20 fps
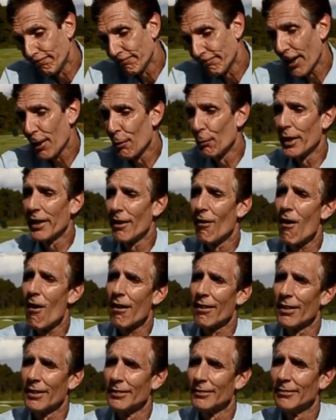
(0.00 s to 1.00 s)
here we are,
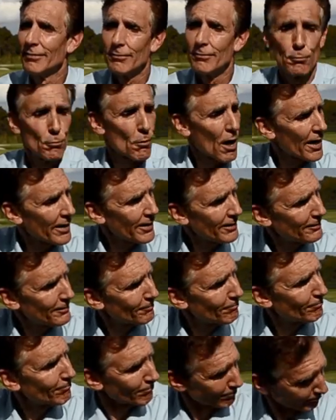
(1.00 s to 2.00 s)
right?
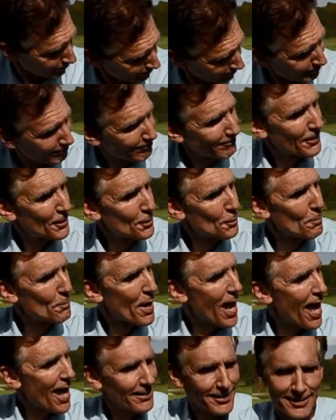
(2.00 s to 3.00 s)
You
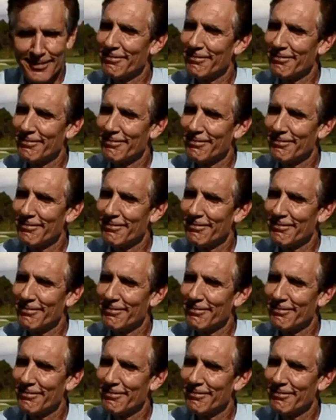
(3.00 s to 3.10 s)
bet.